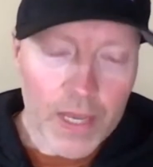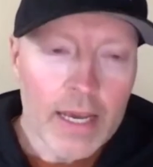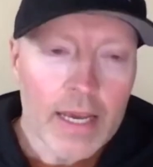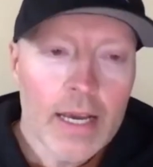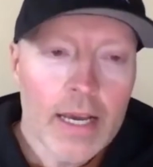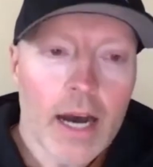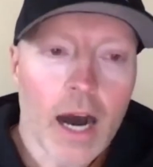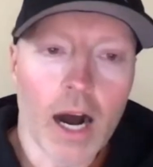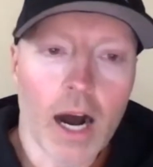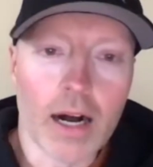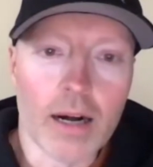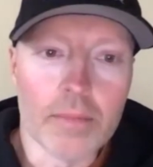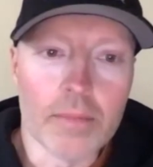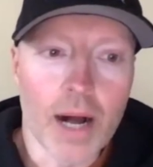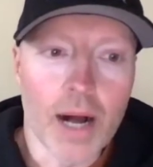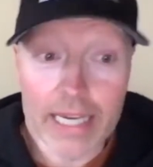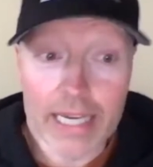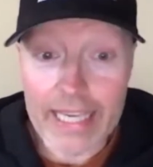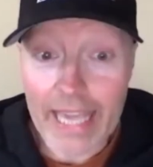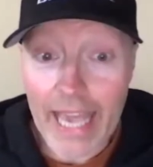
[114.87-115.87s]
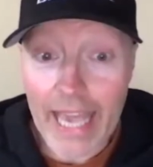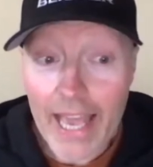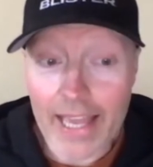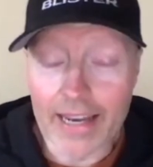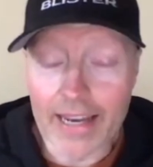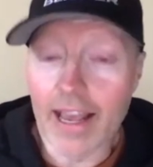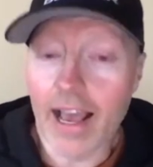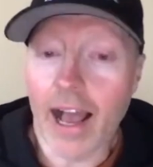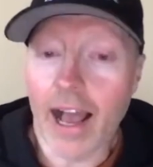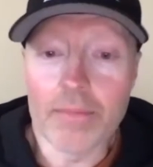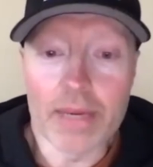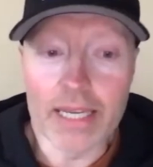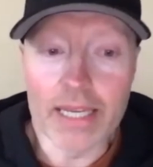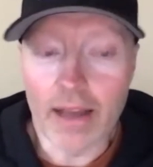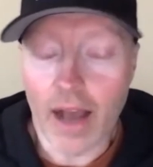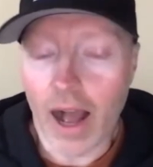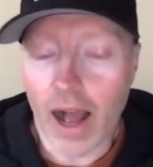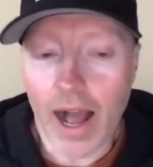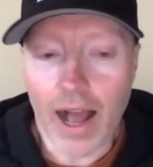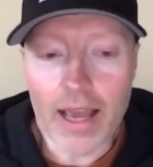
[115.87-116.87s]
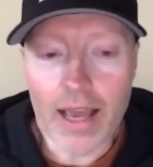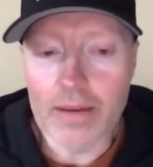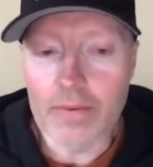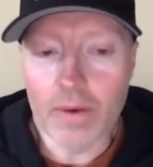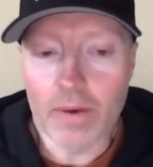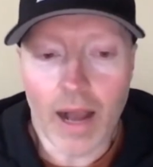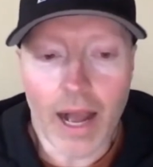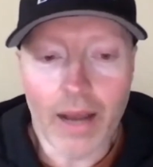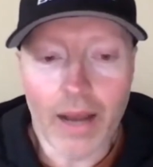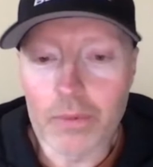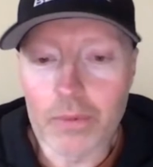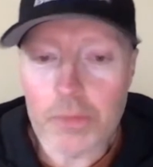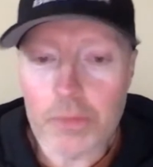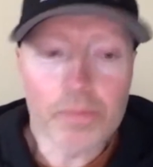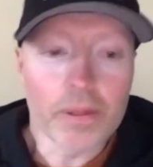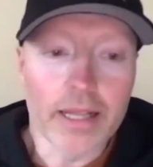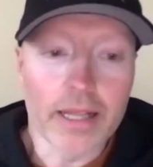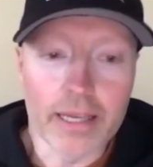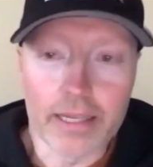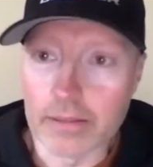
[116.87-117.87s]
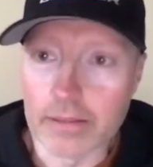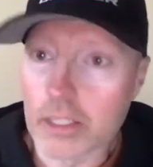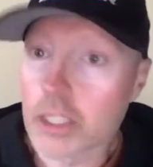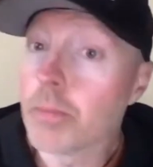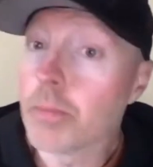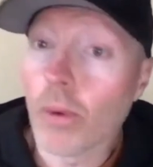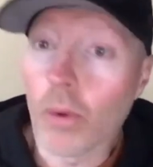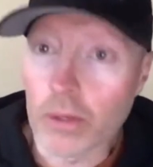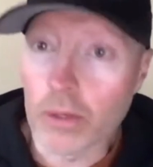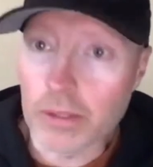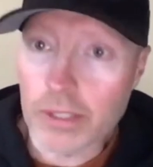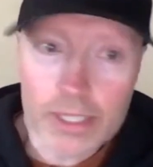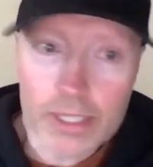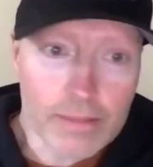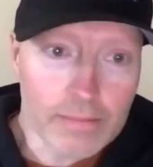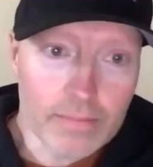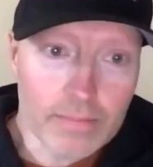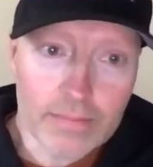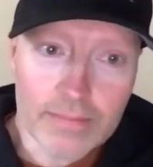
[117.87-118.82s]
I was playing sports,